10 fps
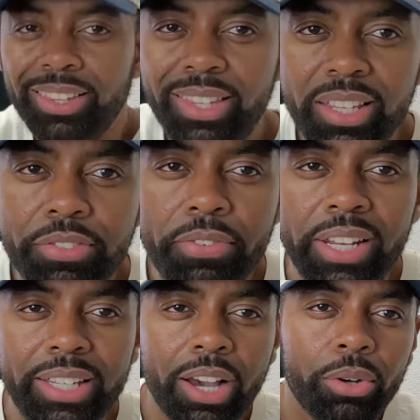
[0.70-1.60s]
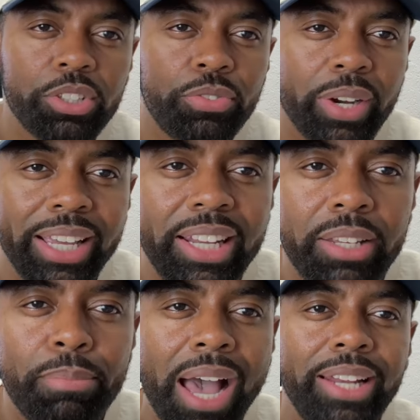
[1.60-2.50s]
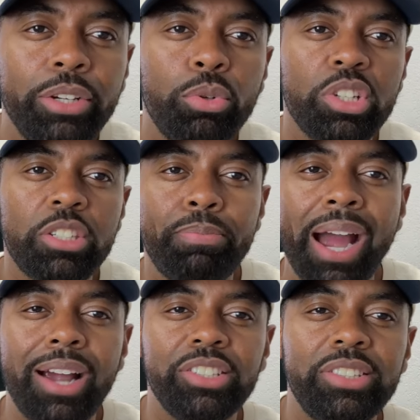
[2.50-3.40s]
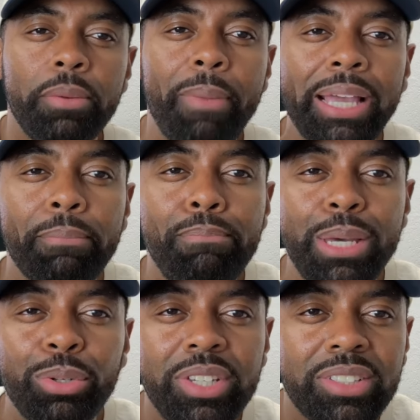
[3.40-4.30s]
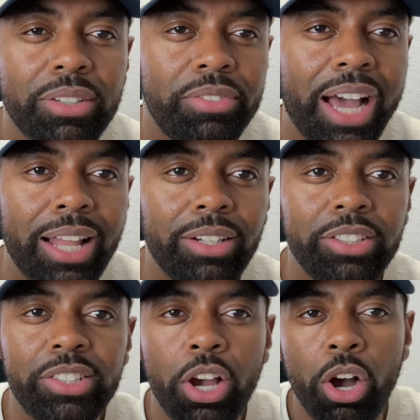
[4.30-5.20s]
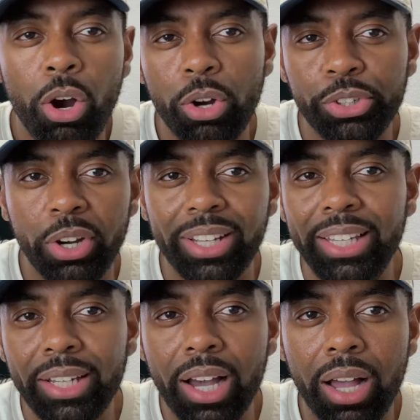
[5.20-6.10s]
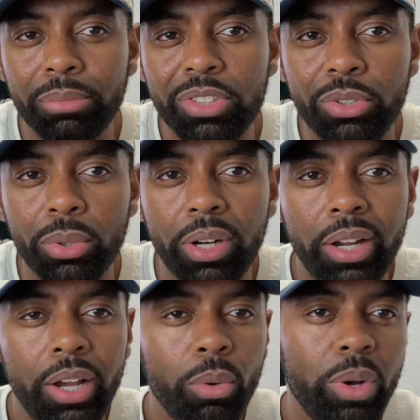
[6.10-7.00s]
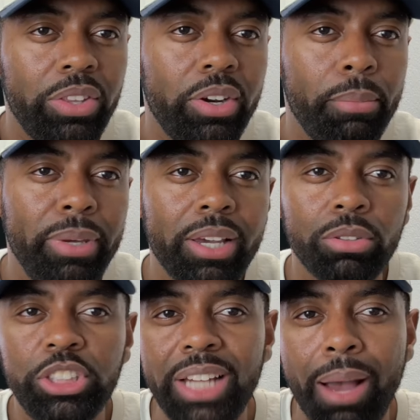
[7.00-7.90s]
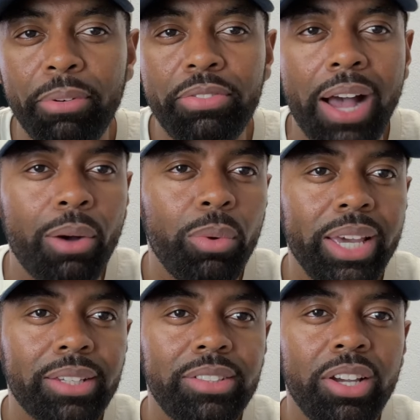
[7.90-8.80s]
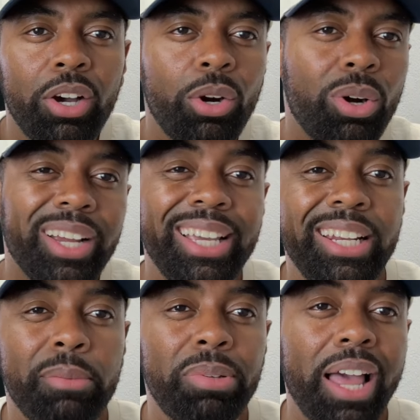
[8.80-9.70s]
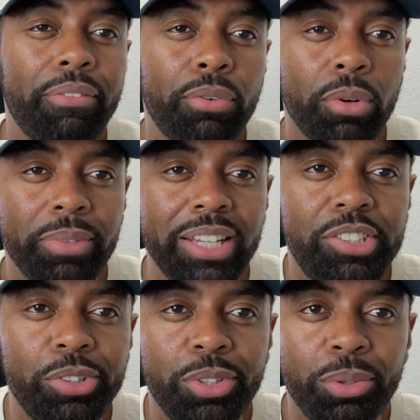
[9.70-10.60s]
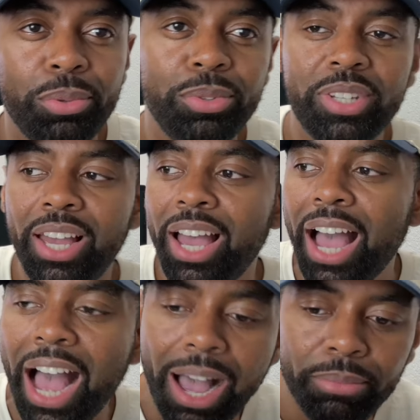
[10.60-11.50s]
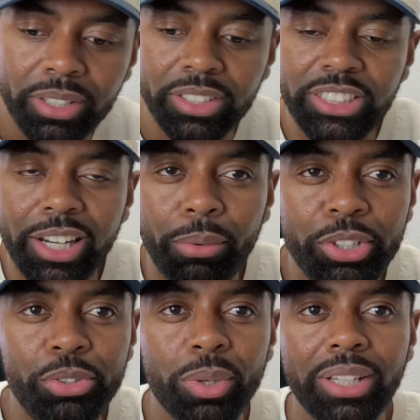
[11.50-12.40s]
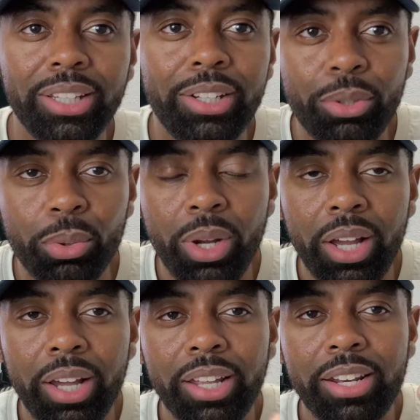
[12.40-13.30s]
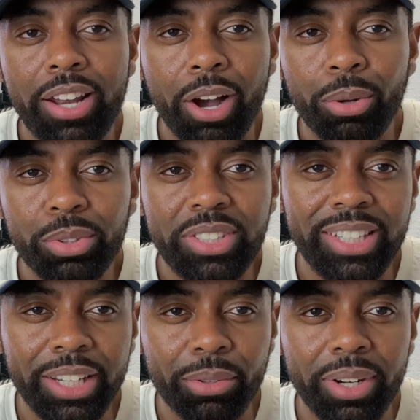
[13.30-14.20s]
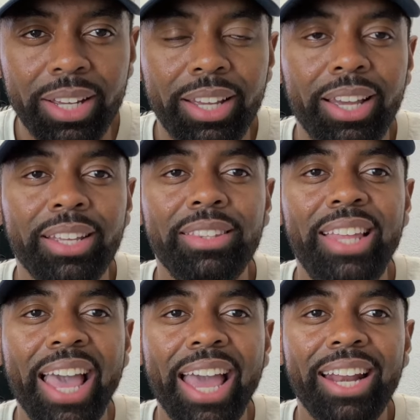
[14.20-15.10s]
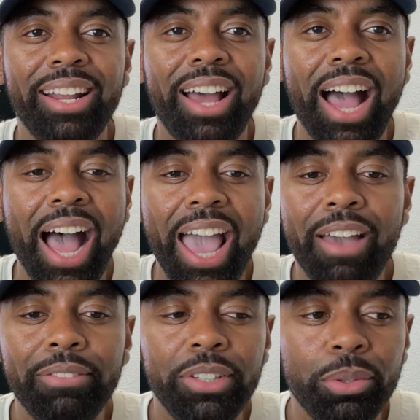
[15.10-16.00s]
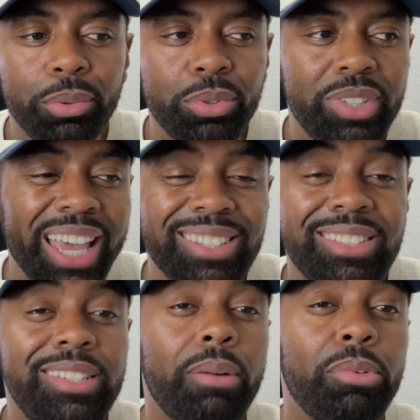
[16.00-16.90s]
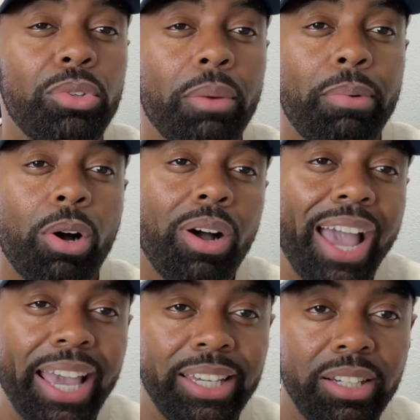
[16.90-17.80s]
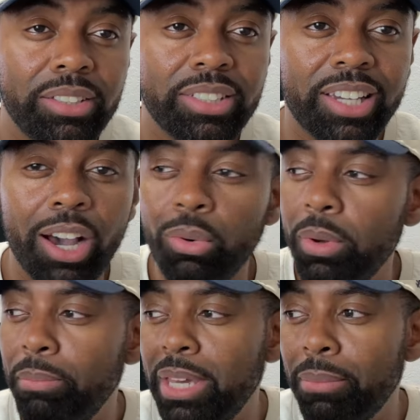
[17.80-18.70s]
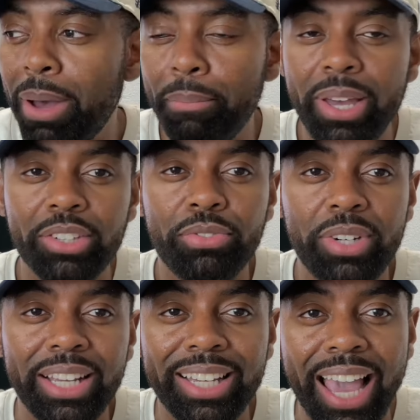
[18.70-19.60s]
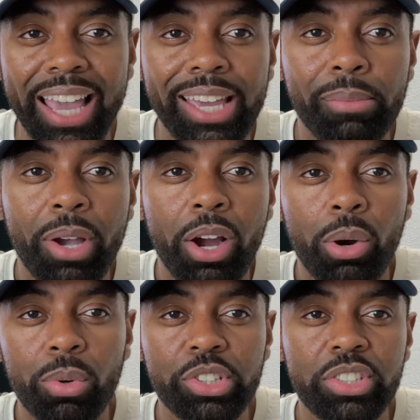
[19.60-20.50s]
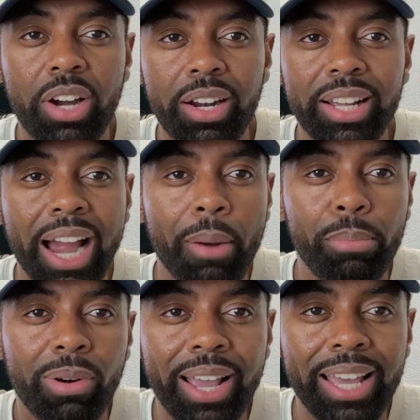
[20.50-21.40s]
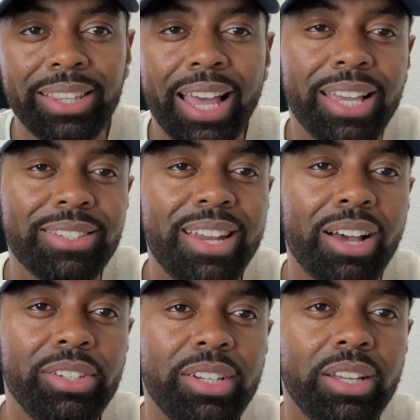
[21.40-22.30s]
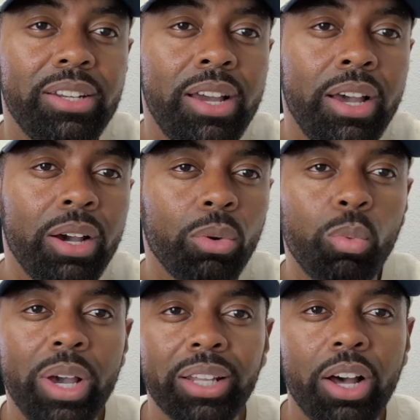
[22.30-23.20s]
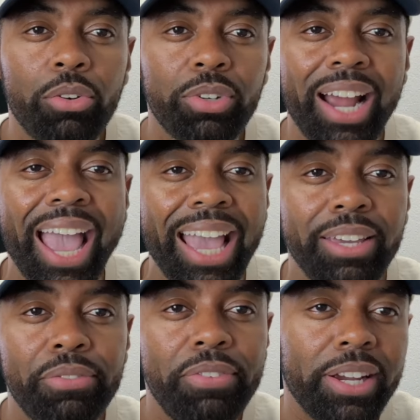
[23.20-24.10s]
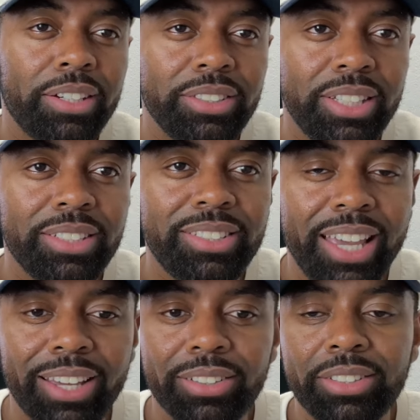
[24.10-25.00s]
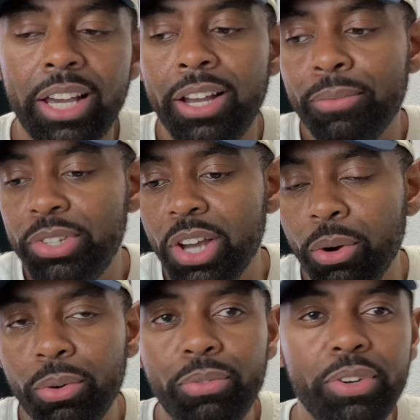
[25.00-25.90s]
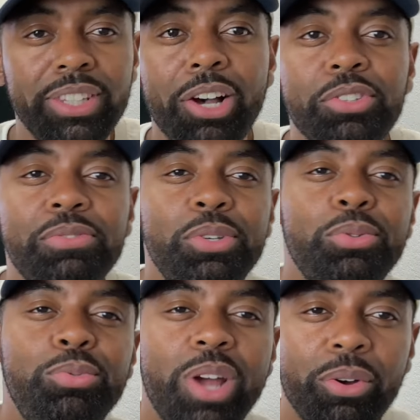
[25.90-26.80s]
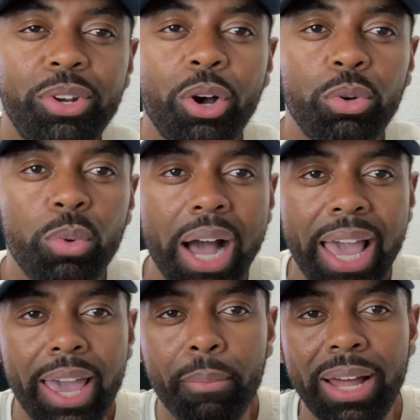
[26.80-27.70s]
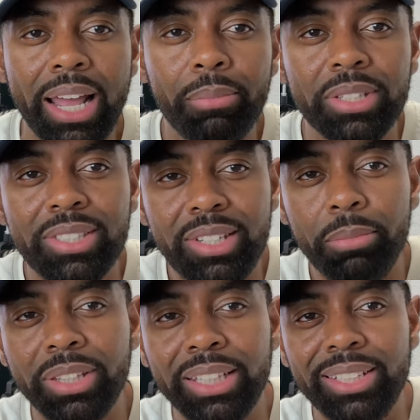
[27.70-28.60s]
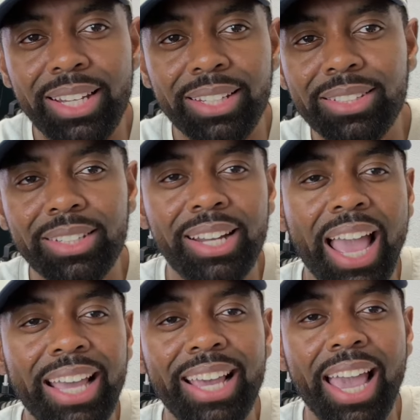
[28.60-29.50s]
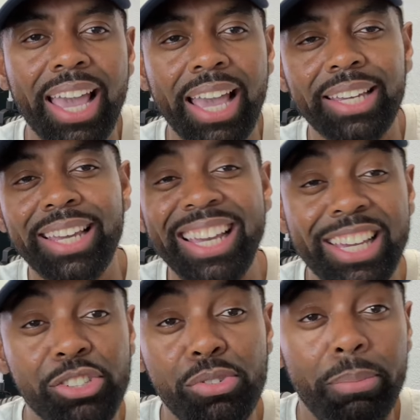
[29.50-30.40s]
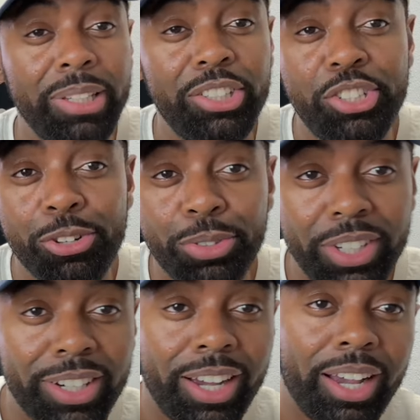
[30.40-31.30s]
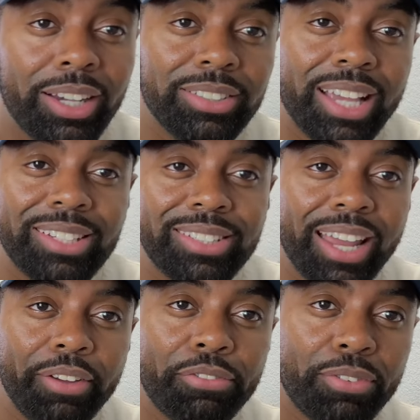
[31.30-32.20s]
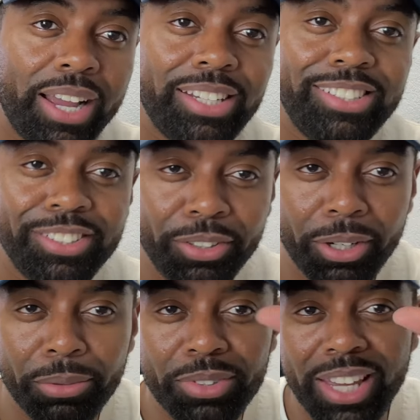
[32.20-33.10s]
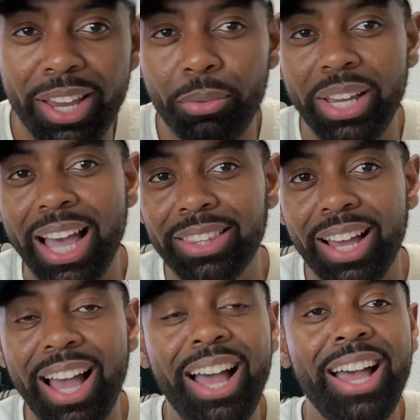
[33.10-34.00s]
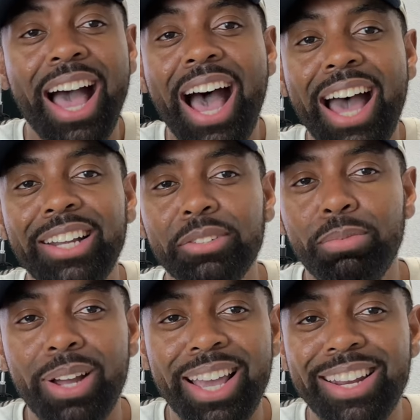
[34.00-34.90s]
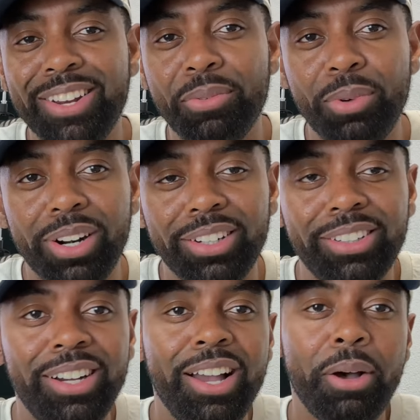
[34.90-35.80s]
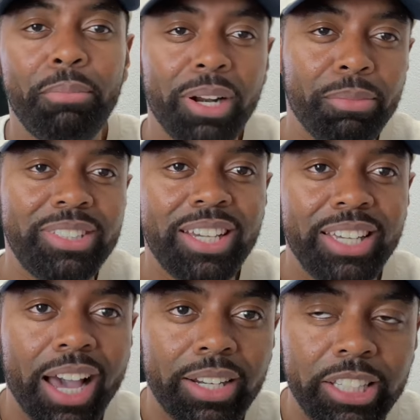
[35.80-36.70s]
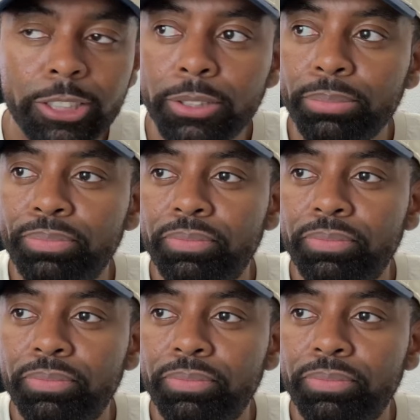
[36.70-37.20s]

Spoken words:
This video is for anybody who aspires to make millions of dollars on your e-com store, whether it be on Shopify, Wix, or any platform that you use. I'm going to share with you a little known secret that I have used and stumbled upon 8 years ago when me and my best friend Gabe were starting our brand that has now done well over 8 figures in sales. So for those of you who don't know who I am, my name is Timothy Dixon, aka Ken Drippy Jr., because I stay fresh. You know what I'm saying? We got the hottest brand in the world. But I'm going to tell y'all this.